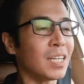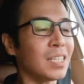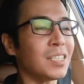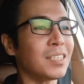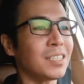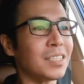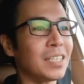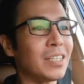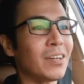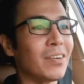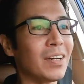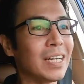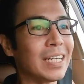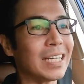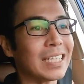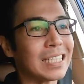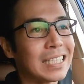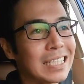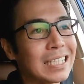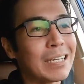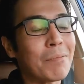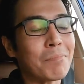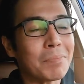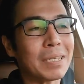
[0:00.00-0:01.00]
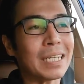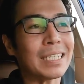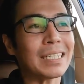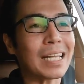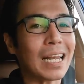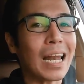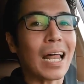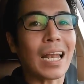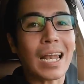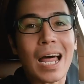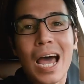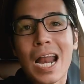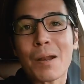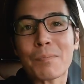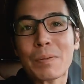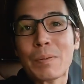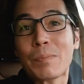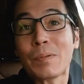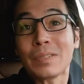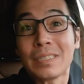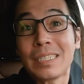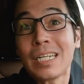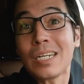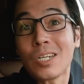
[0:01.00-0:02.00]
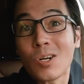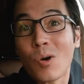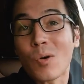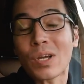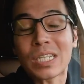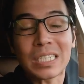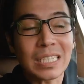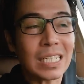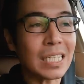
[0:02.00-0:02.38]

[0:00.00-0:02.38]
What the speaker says: considering it's something that a lot of people didn't know